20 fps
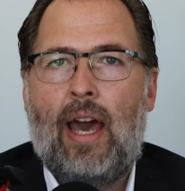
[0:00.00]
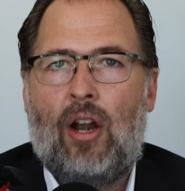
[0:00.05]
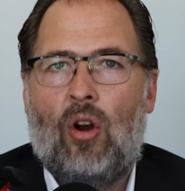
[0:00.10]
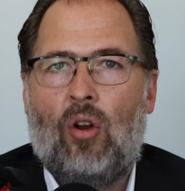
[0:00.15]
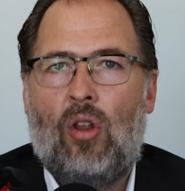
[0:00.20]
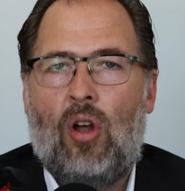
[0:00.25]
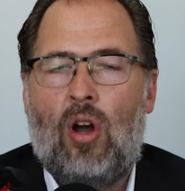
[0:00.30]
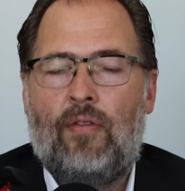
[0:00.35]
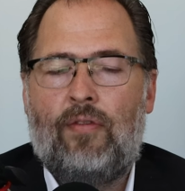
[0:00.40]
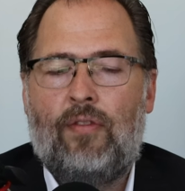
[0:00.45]
our
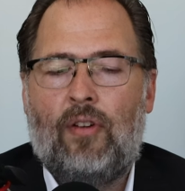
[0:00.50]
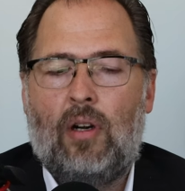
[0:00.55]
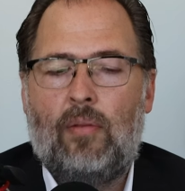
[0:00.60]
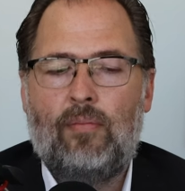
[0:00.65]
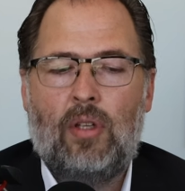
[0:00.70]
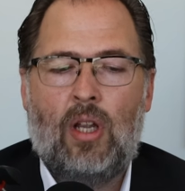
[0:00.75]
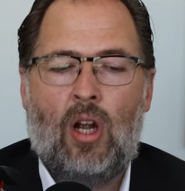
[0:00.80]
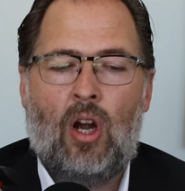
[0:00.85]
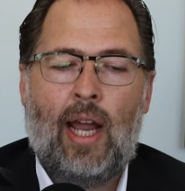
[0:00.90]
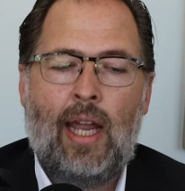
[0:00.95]
law firm,
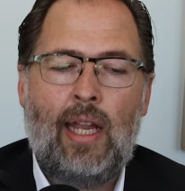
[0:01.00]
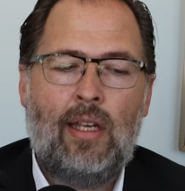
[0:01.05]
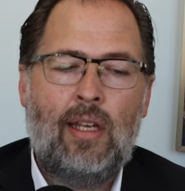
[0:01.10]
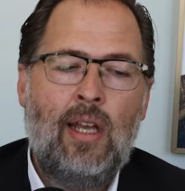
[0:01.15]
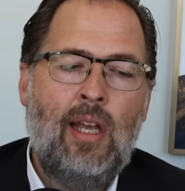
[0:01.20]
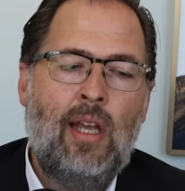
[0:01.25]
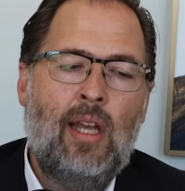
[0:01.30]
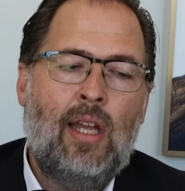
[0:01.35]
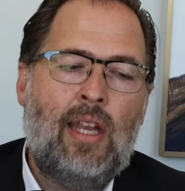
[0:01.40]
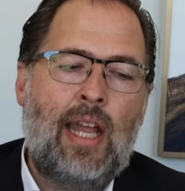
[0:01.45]
all right?
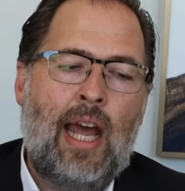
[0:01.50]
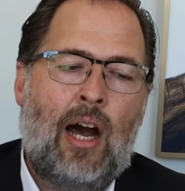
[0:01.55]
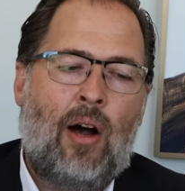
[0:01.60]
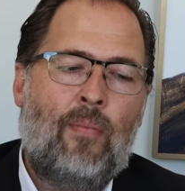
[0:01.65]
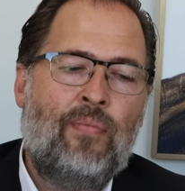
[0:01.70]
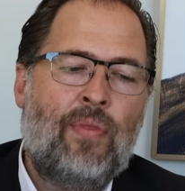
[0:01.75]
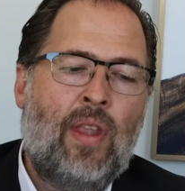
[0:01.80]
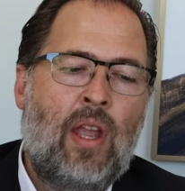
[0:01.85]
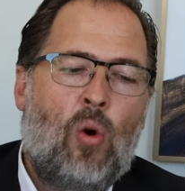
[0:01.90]
Now,